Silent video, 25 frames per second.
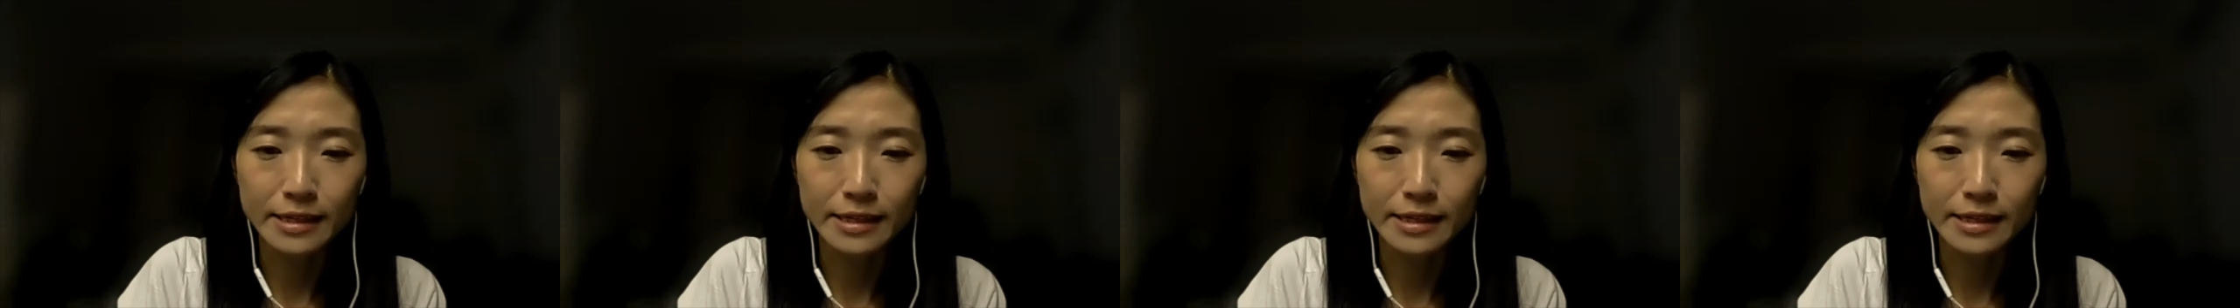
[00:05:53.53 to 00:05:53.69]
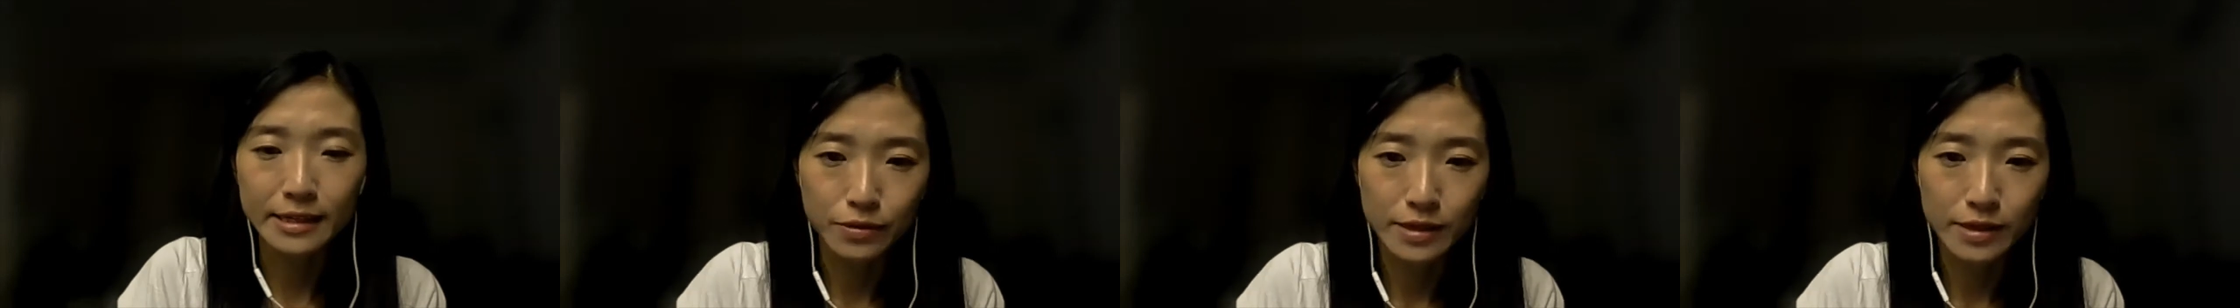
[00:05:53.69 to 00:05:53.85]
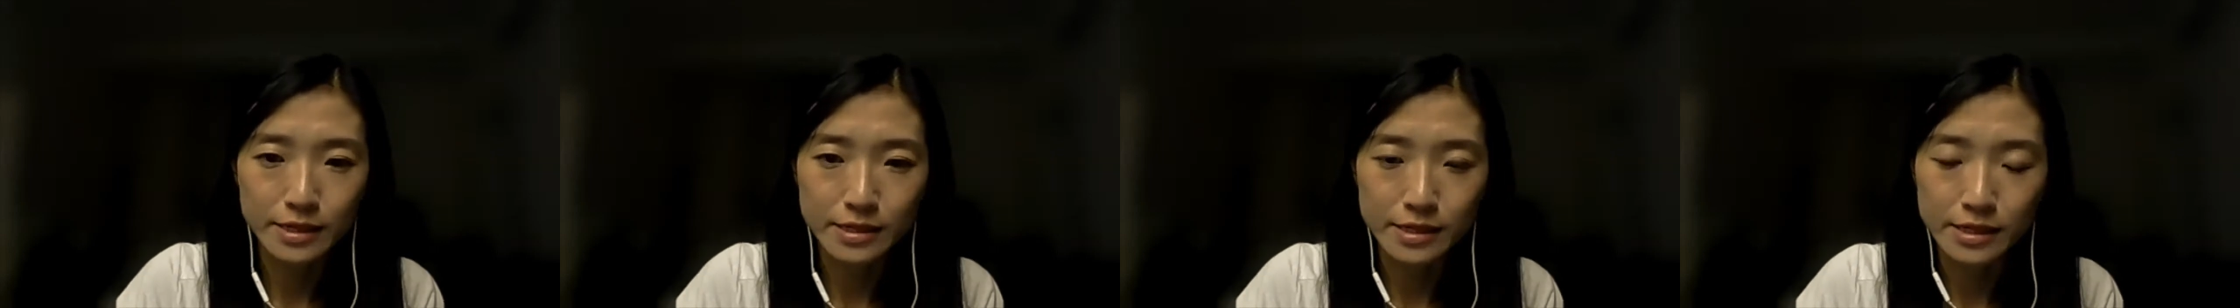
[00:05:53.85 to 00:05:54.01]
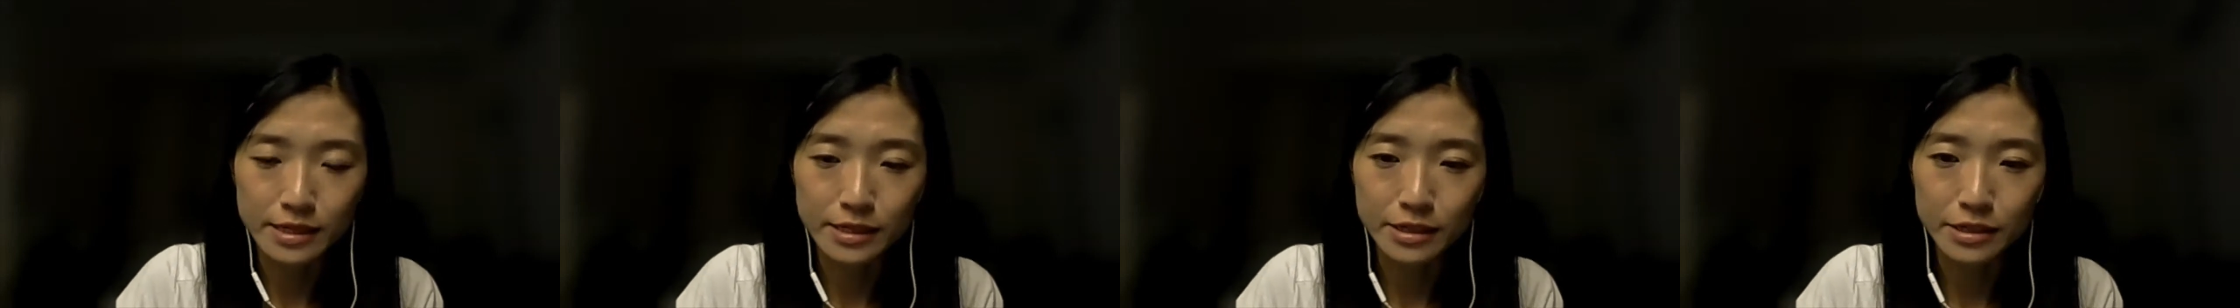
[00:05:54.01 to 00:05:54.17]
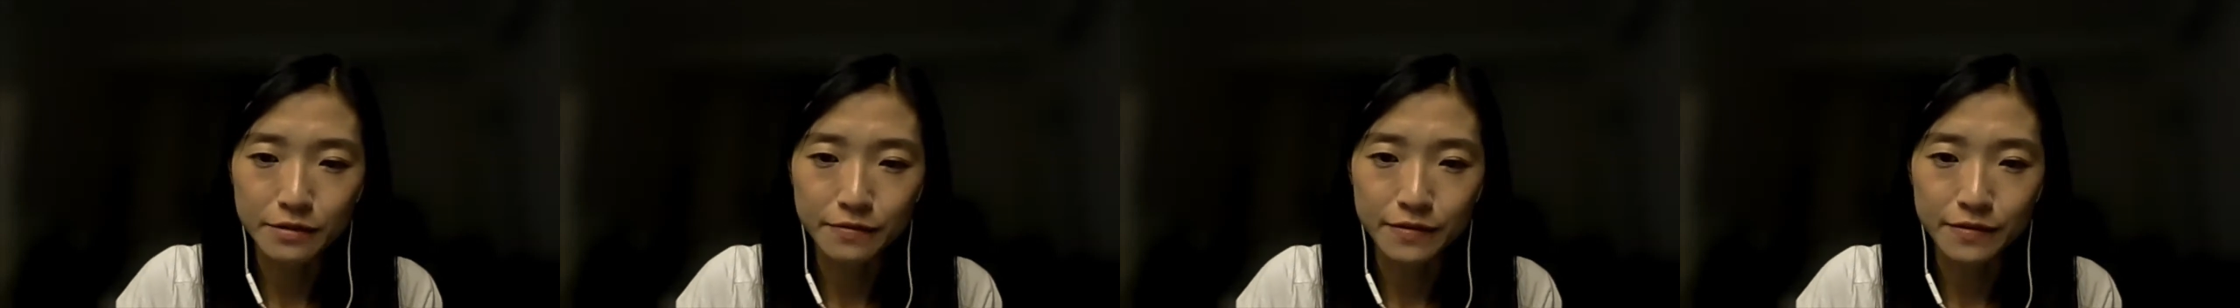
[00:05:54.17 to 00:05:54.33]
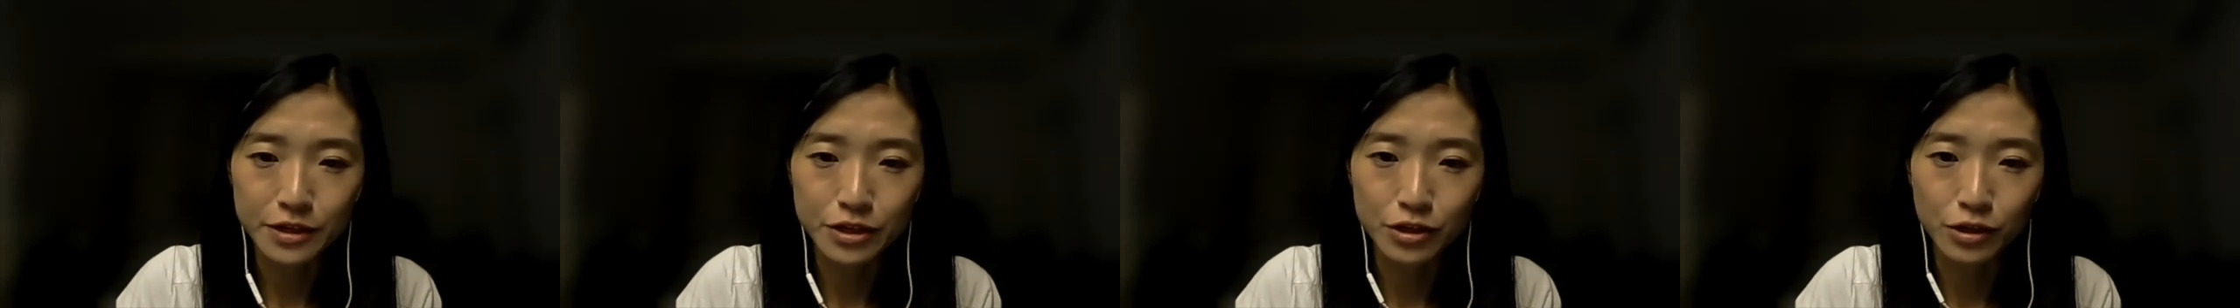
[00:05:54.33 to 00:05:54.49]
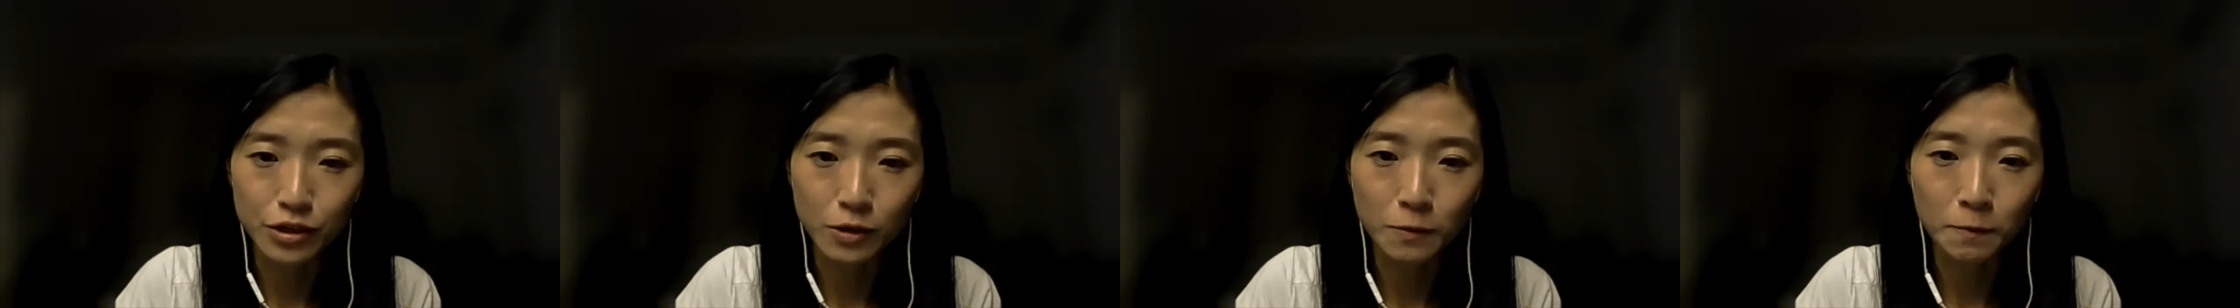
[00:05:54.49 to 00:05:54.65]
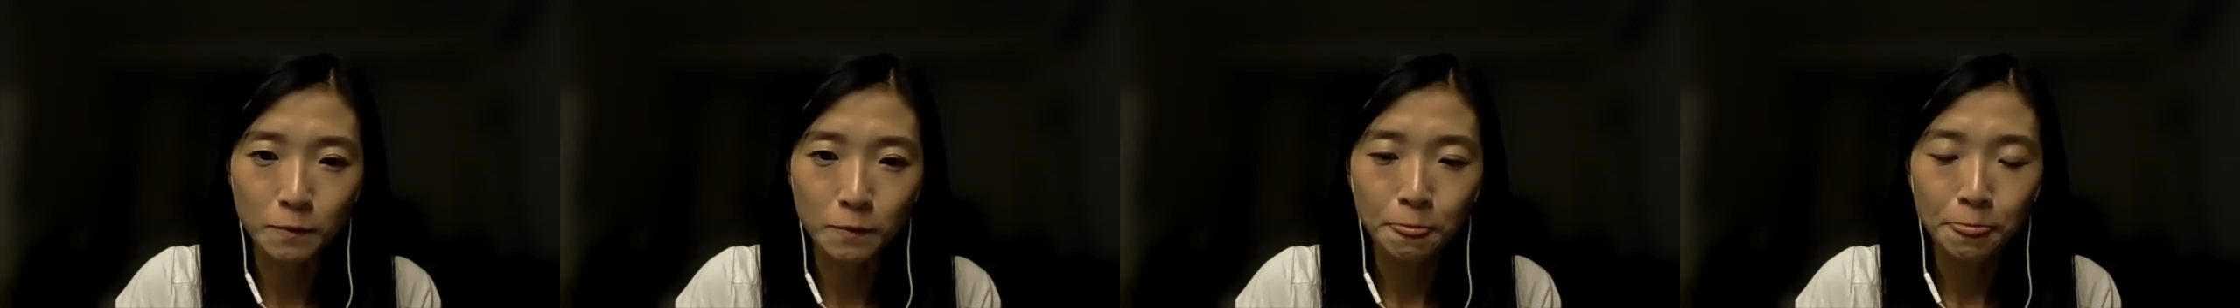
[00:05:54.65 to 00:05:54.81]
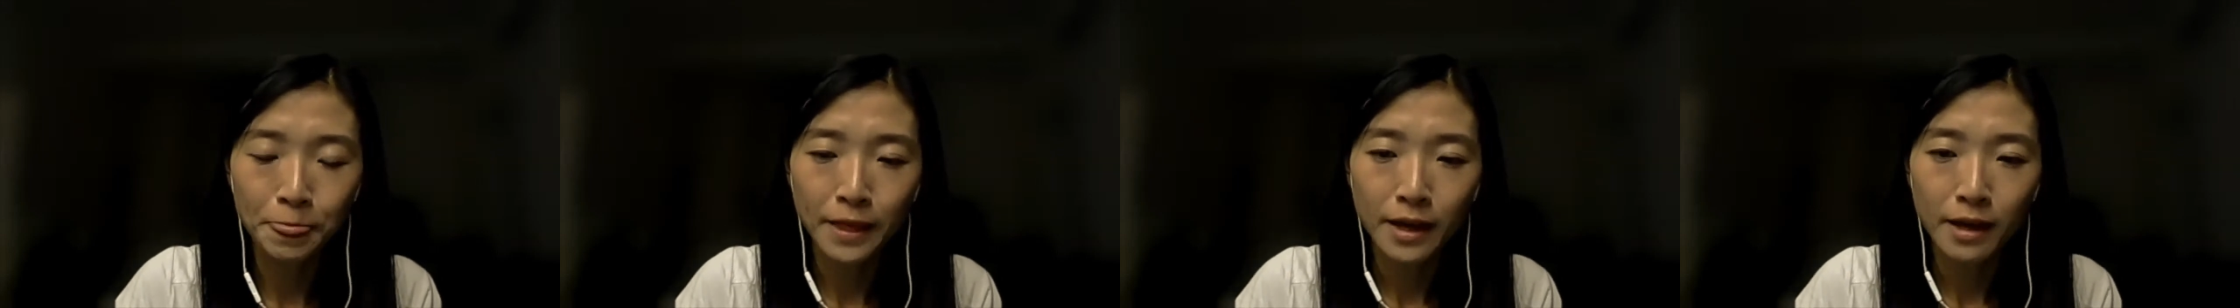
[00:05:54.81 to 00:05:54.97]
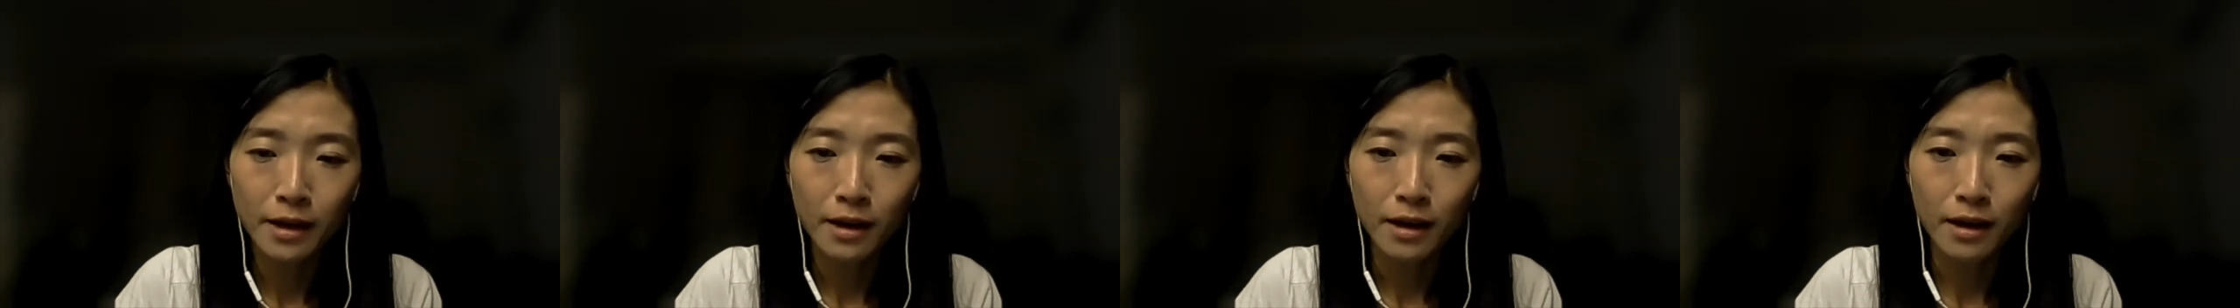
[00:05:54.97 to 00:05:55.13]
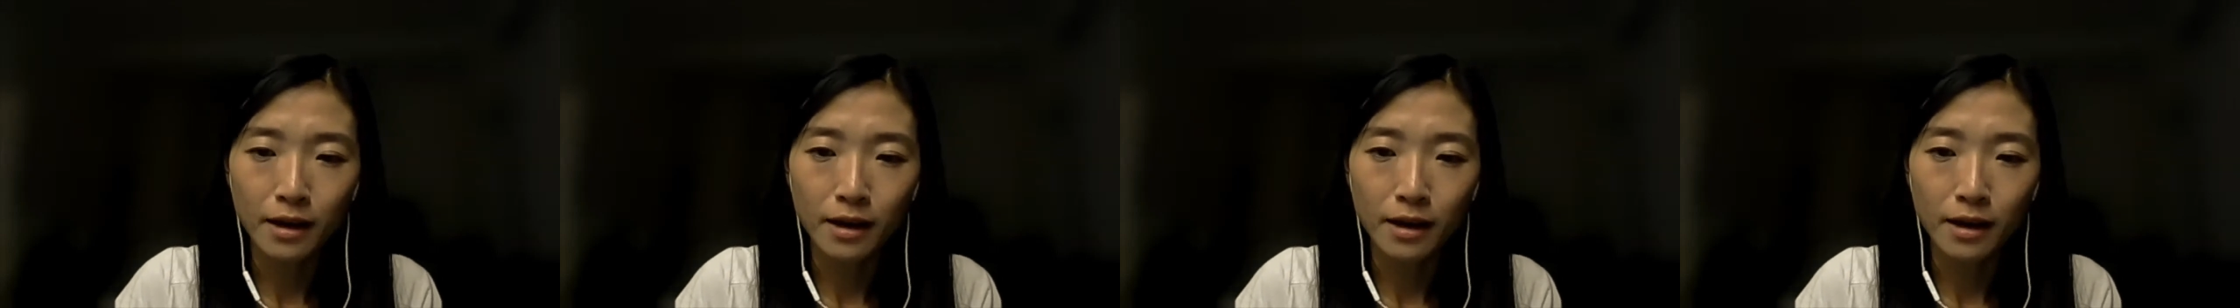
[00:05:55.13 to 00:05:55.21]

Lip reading: into this individual